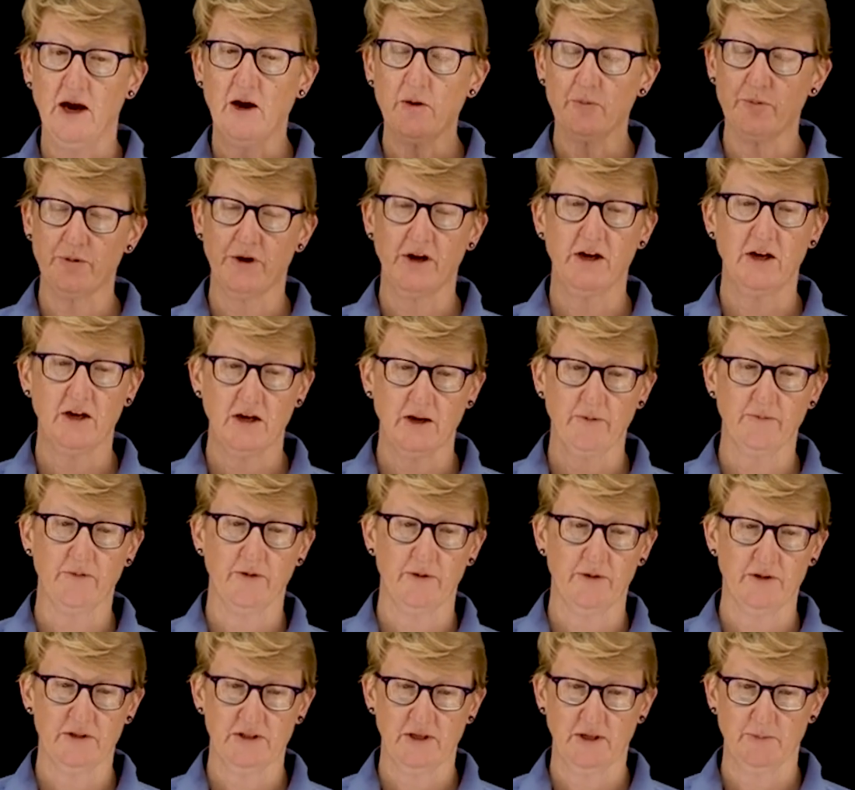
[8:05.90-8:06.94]
outbreak come from
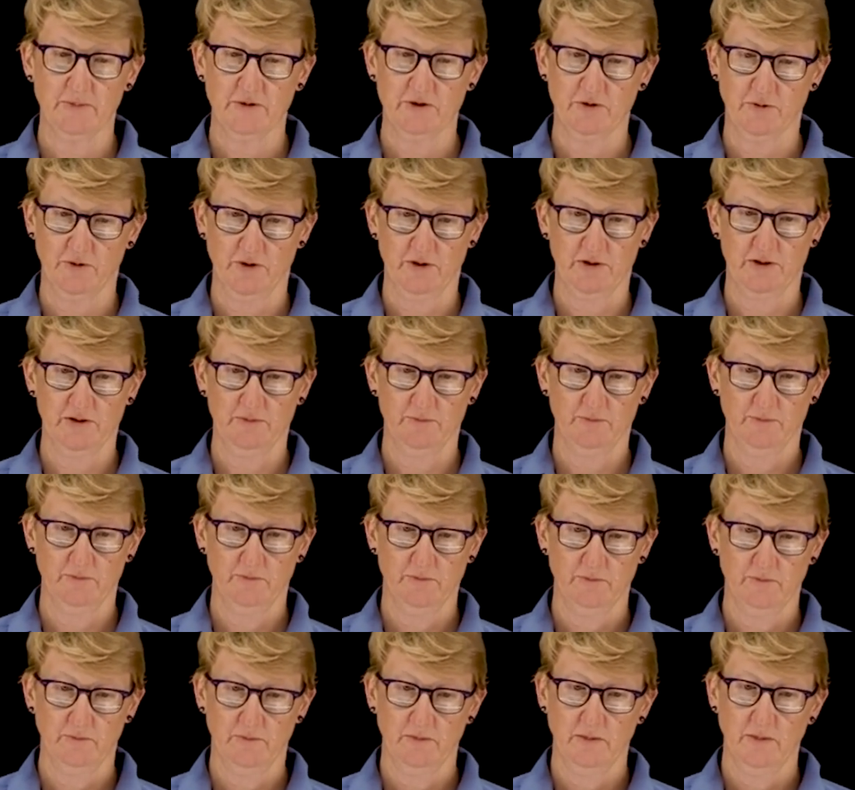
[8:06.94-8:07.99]
the same source.
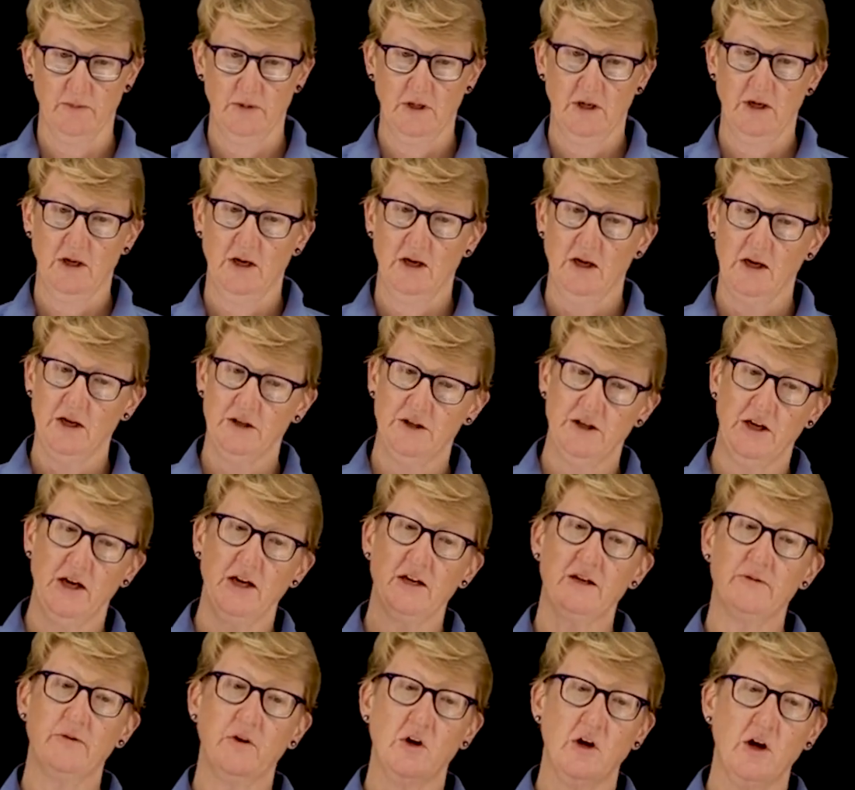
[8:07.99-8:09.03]
At the
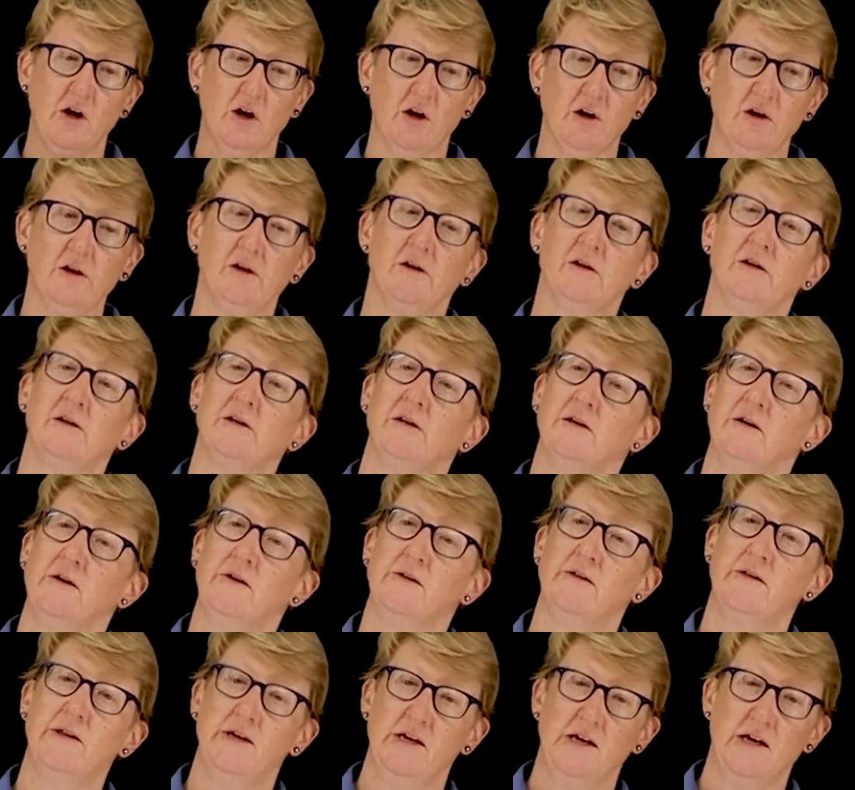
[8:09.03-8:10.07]
end of it all,
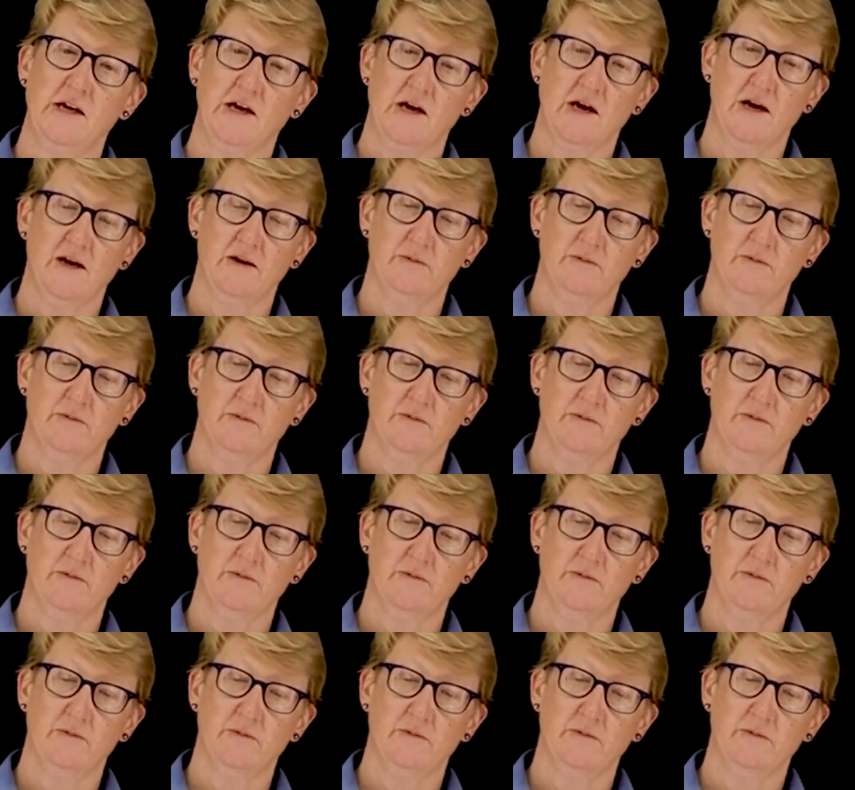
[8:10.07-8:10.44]
the